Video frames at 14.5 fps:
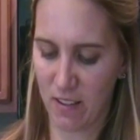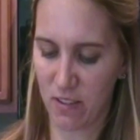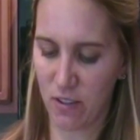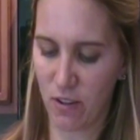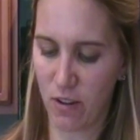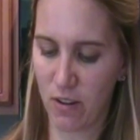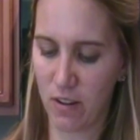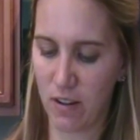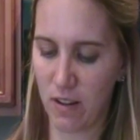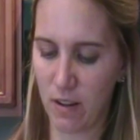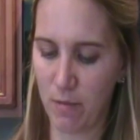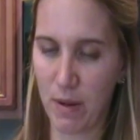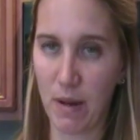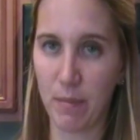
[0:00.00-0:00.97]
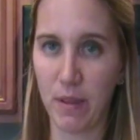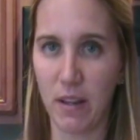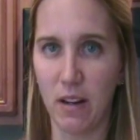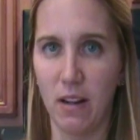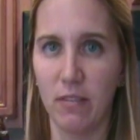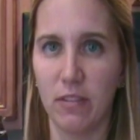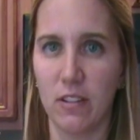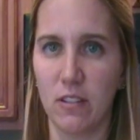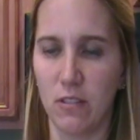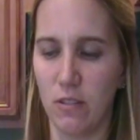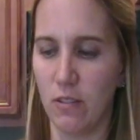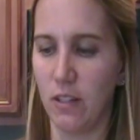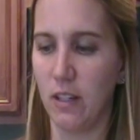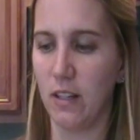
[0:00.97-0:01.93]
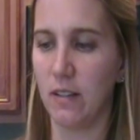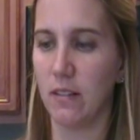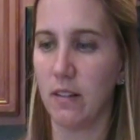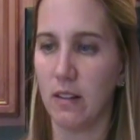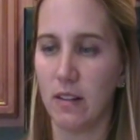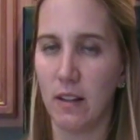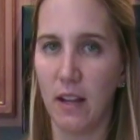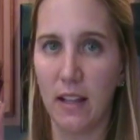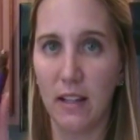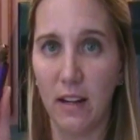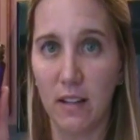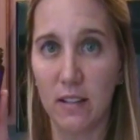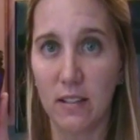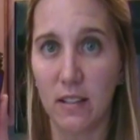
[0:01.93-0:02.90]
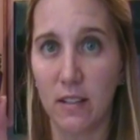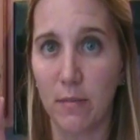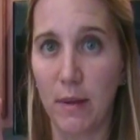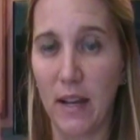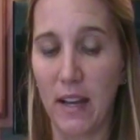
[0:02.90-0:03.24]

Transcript: So I'll pop that off because you don't need it. And then I'll stick the